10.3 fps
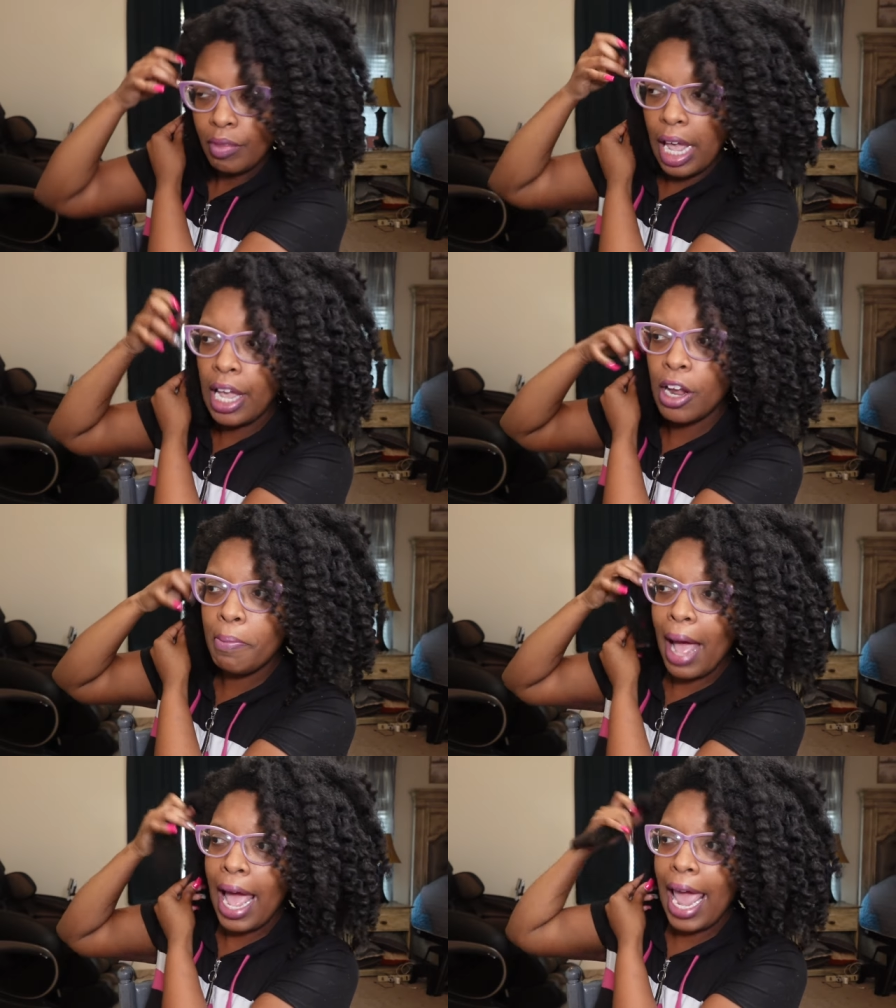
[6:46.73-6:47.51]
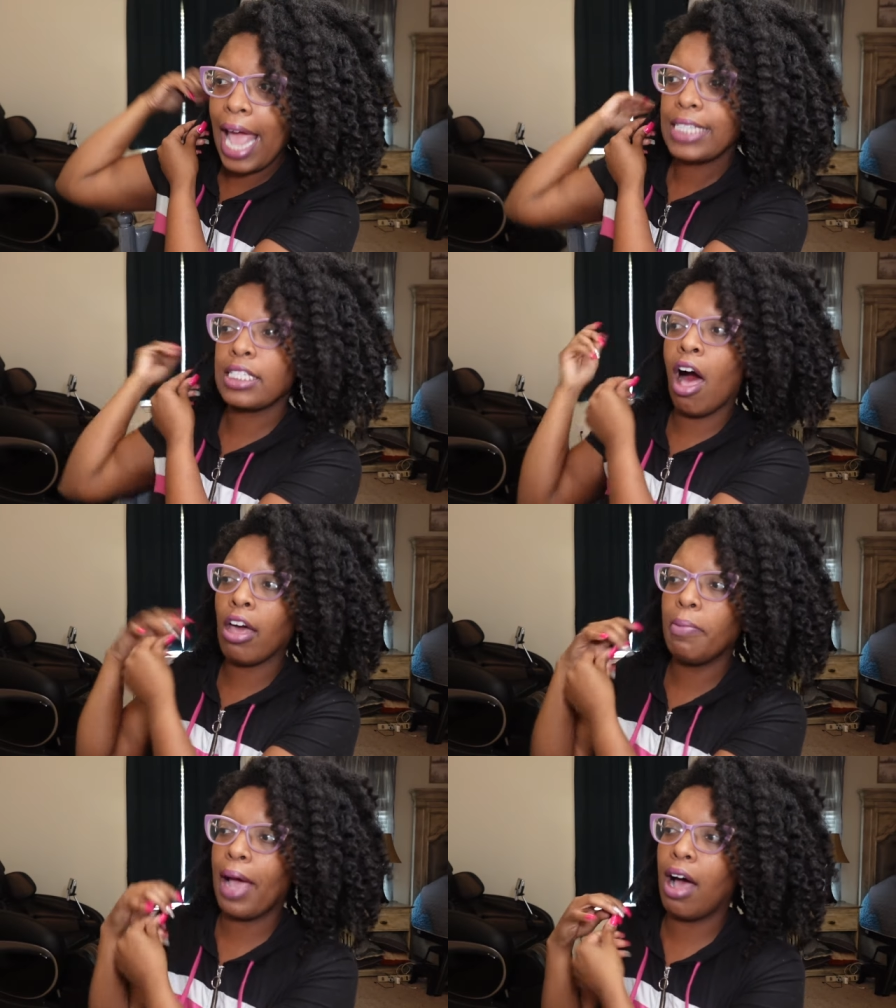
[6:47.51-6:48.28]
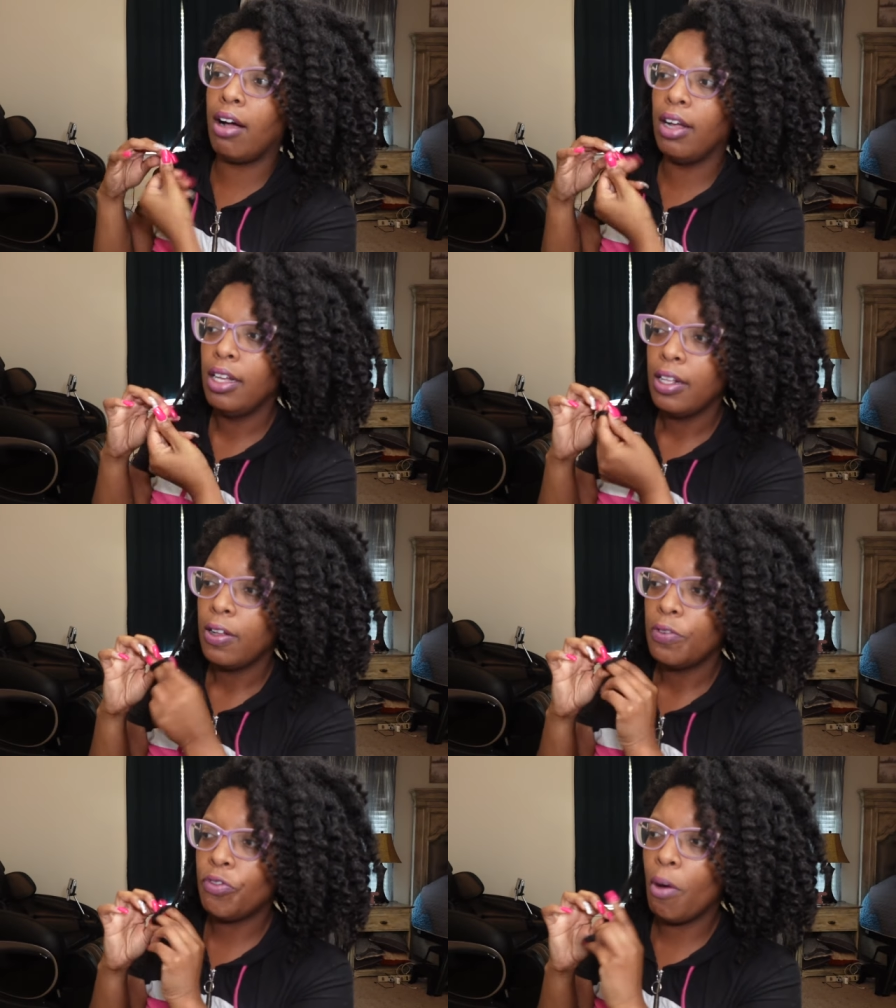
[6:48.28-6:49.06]
I hear my ass talking about
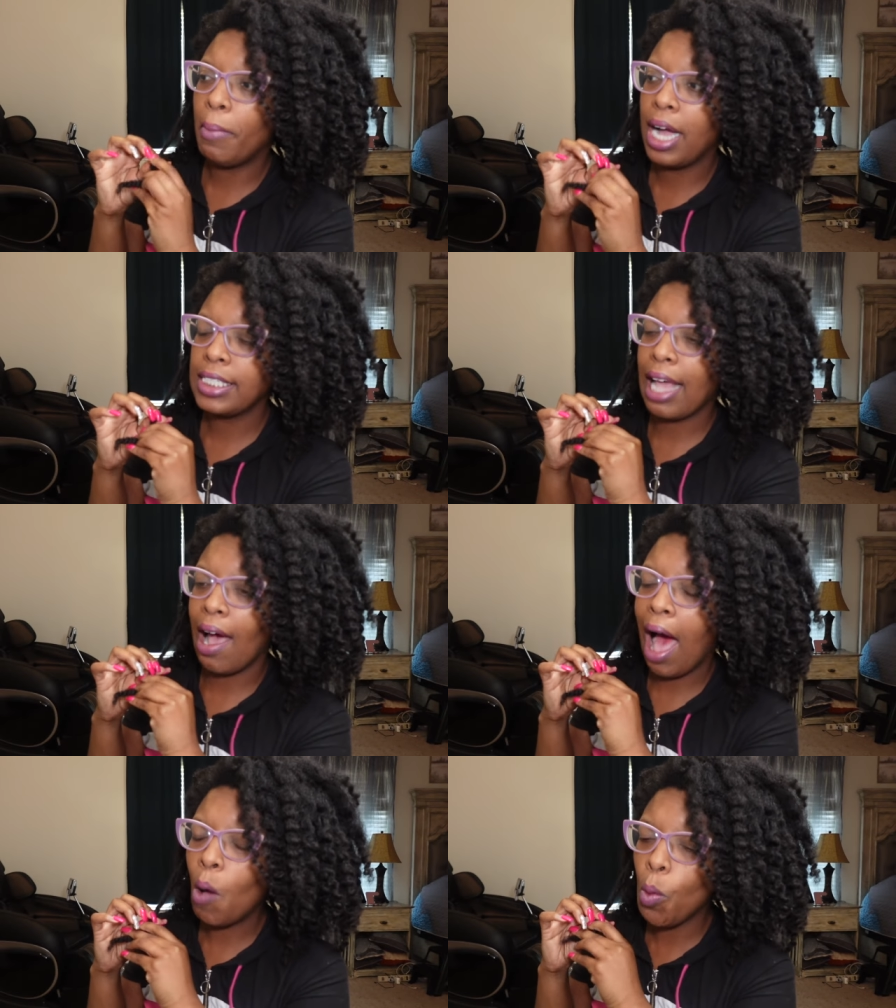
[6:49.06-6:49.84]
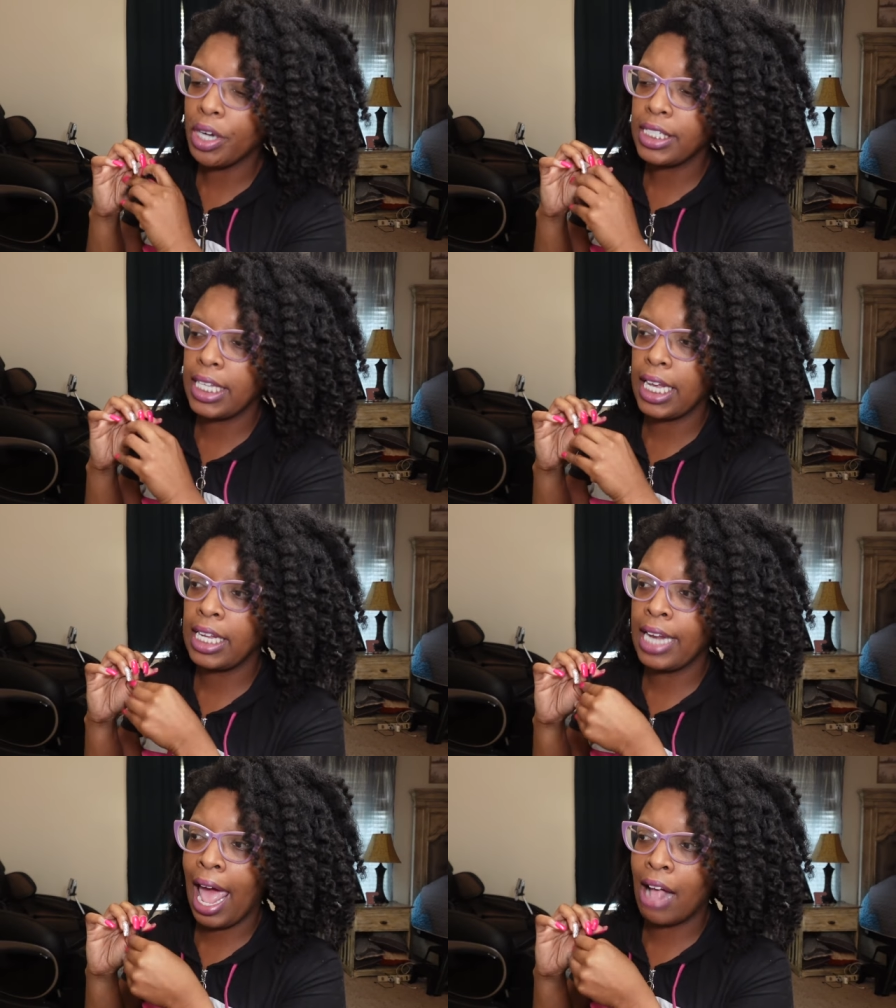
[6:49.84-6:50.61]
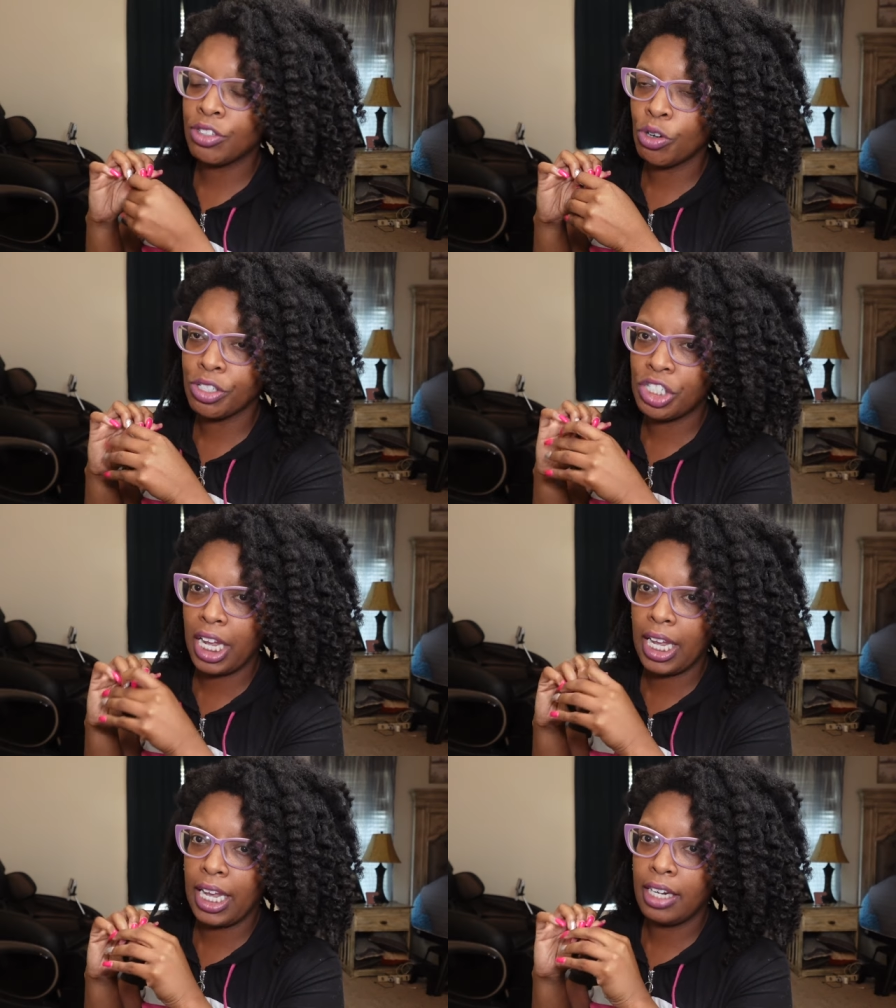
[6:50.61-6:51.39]
for months how I wanted to get an outdoor
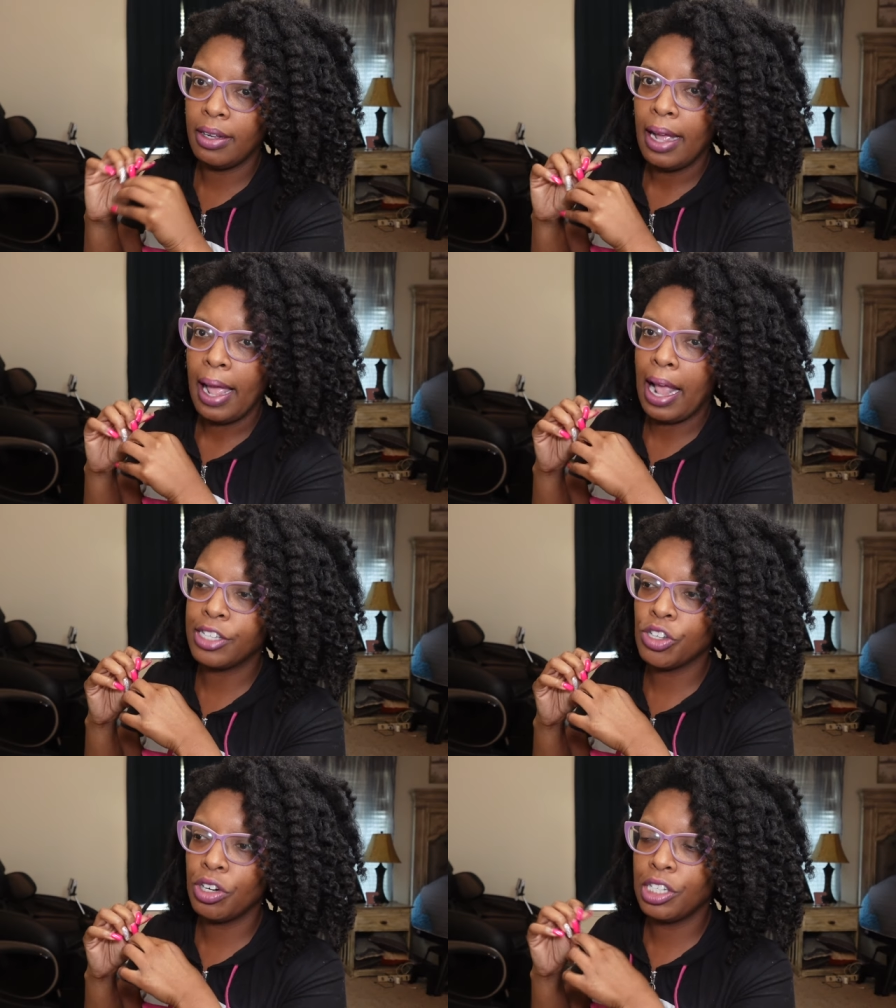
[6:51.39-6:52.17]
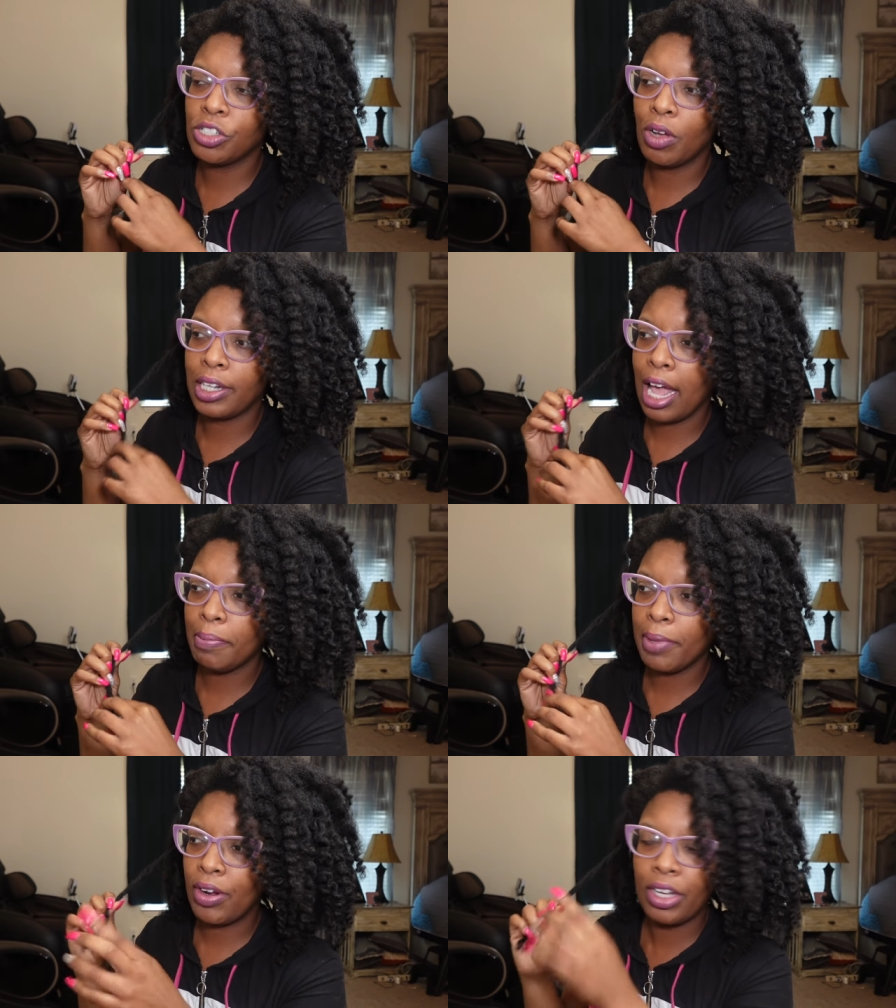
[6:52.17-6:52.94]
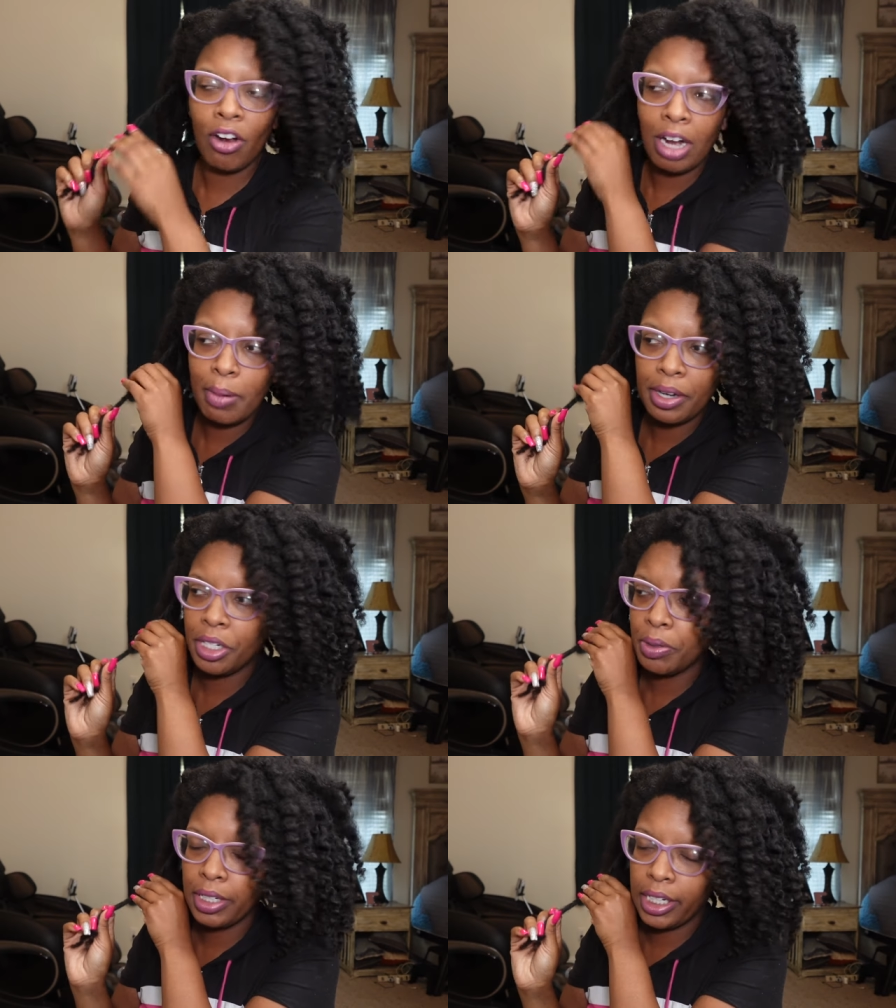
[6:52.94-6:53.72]
shed and turn into a library. Girl, I'm not
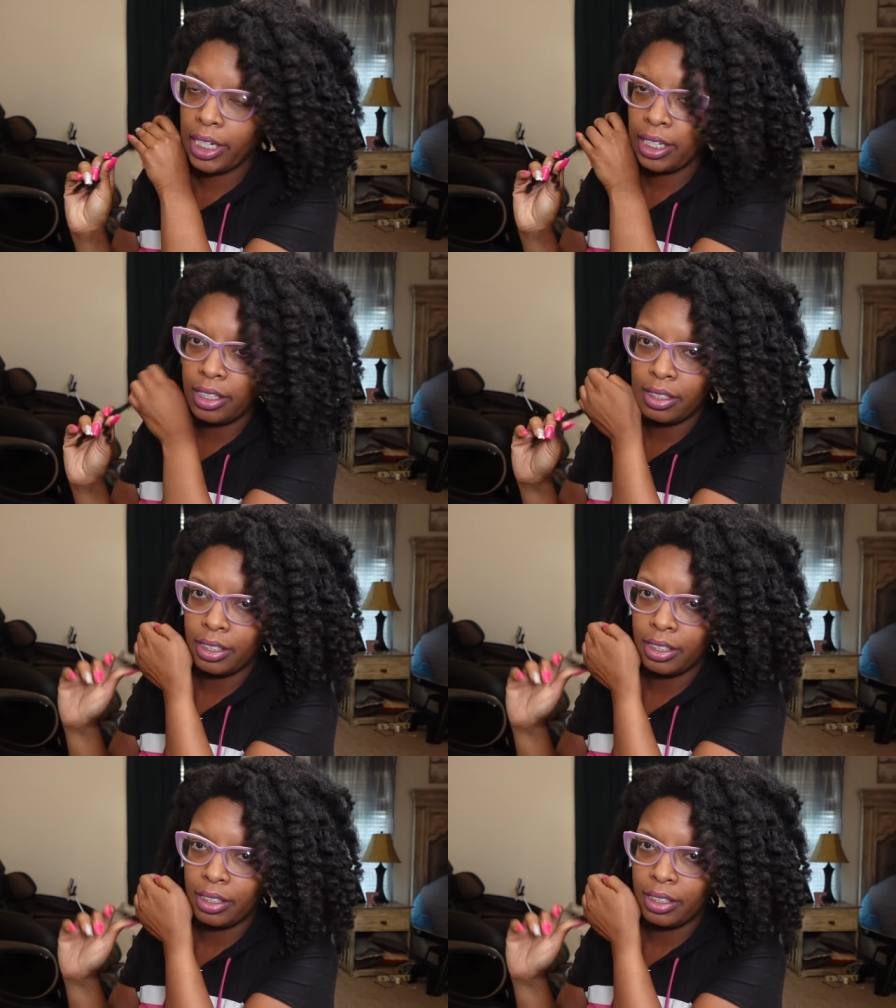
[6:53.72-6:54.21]
doing that.